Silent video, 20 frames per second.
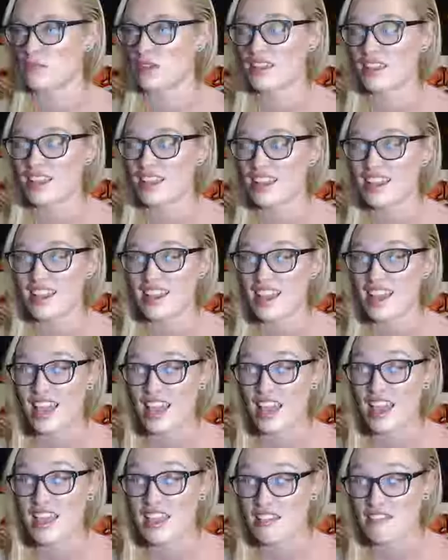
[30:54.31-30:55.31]
But
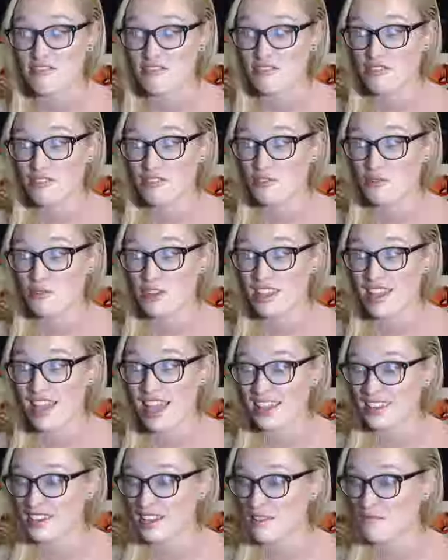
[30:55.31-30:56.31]
if we
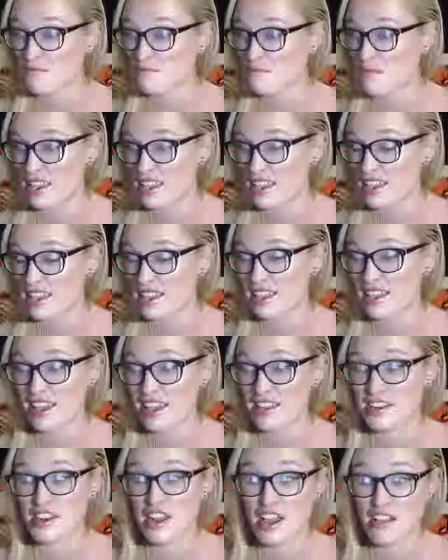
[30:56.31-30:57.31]
end up making
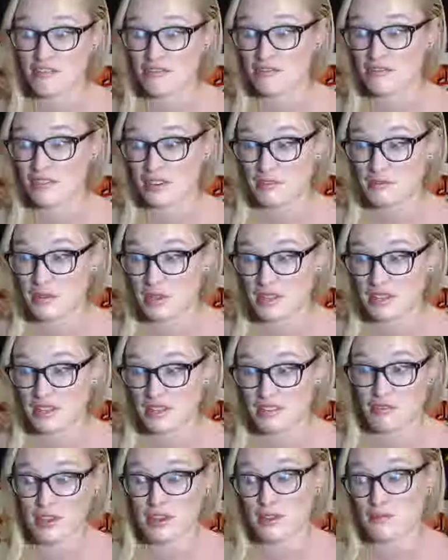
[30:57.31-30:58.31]
enough,
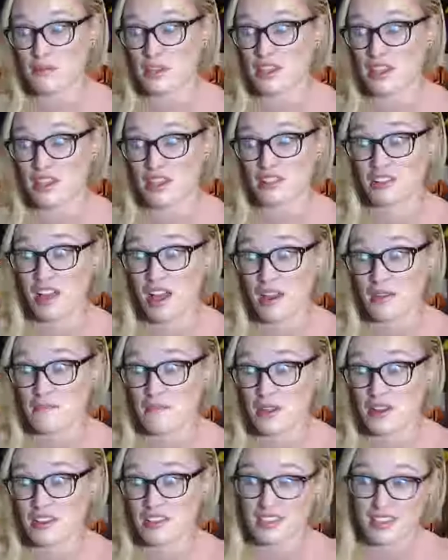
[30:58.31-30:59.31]
if we end up making a lot
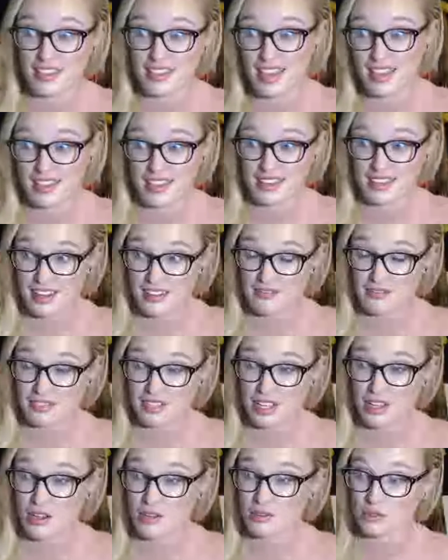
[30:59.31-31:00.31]
of money, then that can
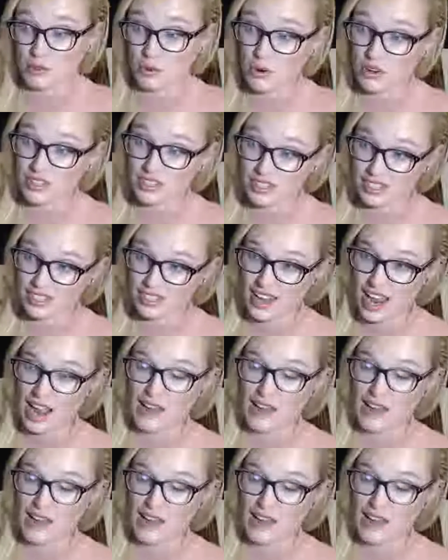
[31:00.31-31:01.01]
definitely go towards it.